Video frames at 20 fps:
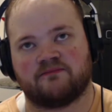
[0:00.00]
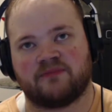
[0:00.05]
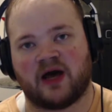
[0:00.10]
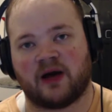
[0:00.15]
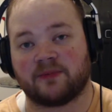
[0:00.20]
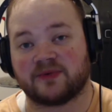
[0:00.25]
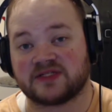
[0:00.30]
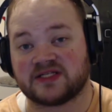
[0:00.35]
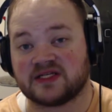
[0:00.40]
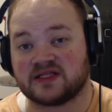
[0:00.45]

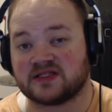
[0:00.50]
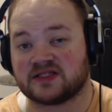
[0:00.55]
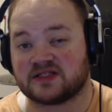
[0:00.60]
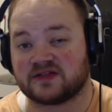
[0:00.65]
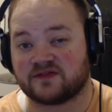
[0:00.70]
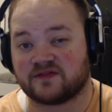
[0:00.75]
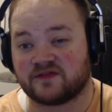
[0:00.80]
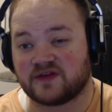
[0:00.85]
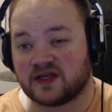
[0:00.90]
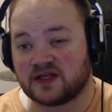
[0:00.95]
Palpatine's
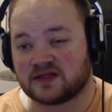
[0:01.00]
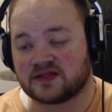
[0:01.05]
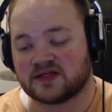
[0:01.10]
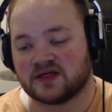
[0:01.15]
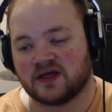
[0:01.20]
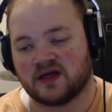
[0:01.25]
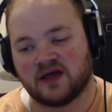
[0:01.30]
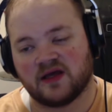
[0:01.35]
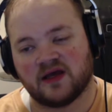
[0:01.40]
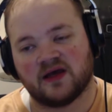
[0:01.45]

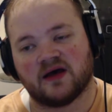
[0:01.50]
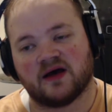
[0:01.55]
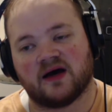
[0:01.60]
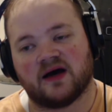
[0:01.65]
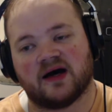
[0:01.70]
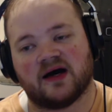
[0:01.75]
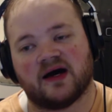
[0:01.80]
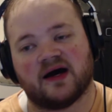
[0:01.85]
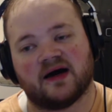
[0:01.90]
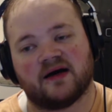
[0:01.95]
defeat,
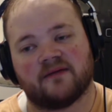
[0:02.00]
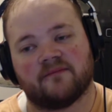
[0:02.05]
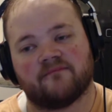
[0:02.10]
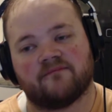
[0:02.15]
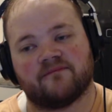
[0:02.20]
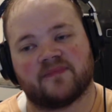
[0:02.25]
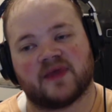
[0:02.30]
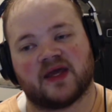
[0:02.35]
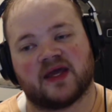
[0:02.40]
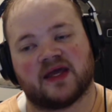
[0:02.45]

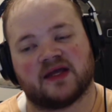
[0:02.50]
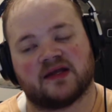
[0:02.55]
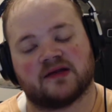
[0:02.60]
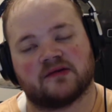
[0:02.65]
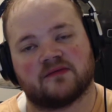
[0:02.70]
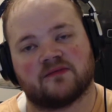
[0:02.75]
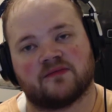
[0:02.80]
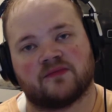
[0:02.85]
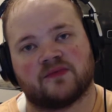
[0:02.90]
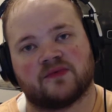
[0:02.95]

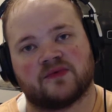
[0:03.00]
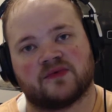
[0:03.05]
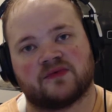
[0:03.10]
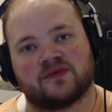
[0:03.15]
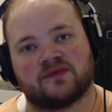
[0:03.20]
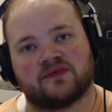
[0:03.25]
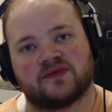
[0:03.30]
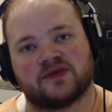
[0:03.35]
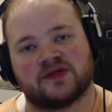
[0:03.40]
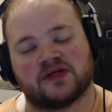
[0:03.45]
and
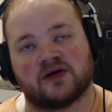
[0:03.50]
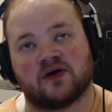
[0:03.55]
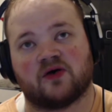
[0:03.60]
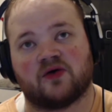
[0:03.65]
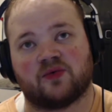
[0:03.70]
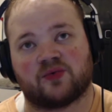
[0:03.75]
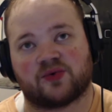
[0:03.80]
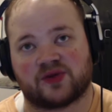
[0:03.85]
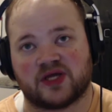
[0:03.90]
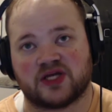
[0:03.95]
the
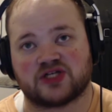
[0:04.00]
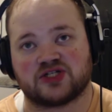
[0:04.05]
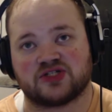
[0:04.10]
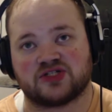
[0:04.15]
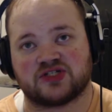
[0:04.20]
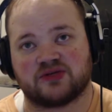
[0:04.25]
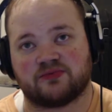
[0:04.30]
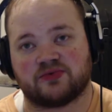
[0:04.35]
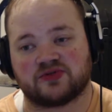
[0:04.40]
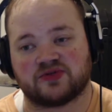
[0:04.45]
whole
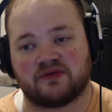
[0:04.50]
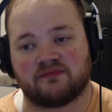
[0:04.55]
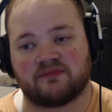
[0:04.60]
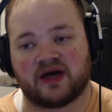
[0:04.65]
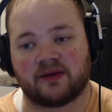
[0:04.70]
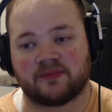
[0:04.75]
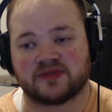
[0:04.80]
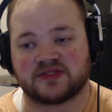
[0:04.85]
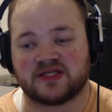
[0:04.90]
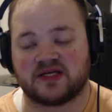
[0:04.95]
relationship between
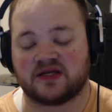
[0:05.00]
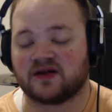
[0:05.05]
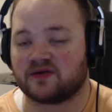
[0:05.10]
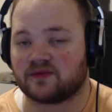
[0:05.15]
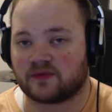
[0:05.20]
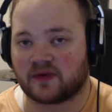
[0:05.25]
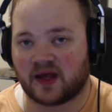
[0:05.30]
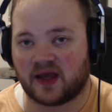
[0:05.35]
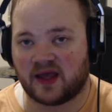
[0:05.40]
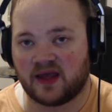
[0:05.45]
Palpatine
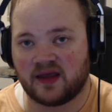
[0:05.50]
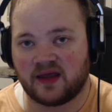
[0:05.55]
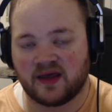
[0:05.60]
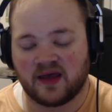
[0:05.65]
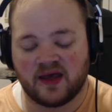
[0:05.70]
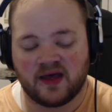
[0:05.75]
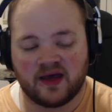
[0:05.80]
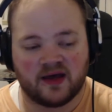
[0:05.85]
and Rey.